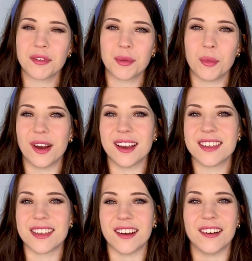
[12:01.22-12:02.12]
from
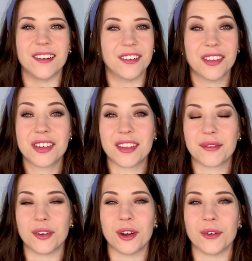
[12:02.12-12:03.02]
YSL. This is a
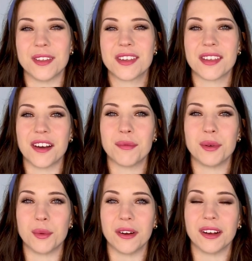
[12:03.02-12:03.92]
fragrance that I've
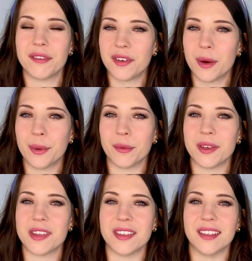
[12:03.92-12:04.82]
been wearing a fair bit
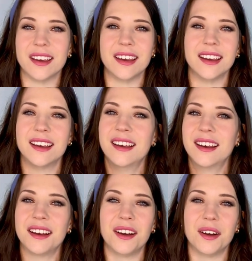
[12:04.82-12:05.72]
recently,
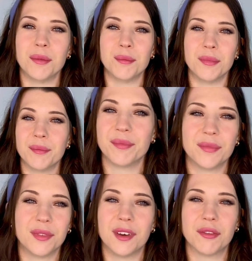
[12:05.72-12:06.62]

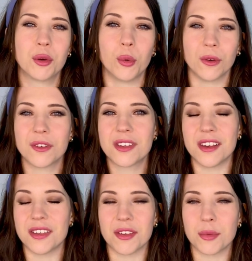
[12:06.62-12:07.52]
of course,
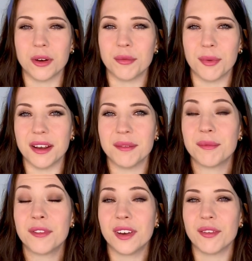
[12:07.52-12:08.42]
as it's one of my
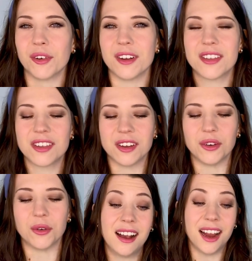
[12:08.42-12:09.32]
favourites. You
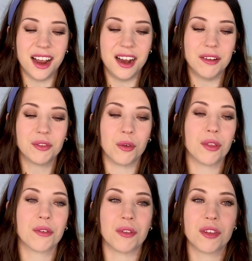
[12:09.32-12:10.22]
know, I have gone
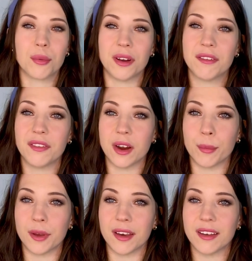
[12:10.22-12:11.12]
through this one a fair
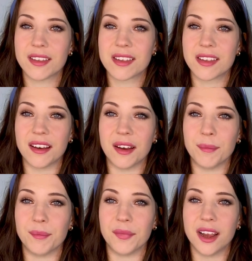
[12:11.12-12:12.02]
bit. I
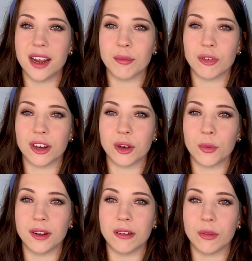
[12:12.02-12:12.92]
am running
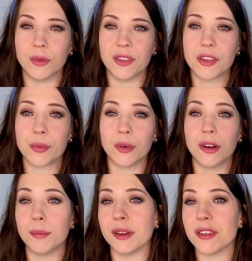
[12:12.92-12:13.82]
quite low on this
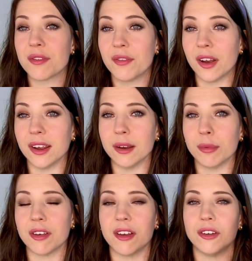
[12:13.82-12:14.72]
one, but it's fine
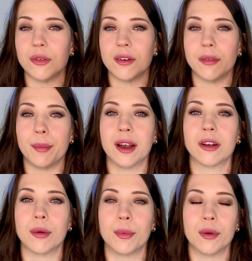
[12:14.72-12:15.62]
because I do have a
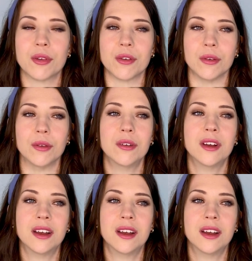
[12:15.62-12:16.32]
backup bottle.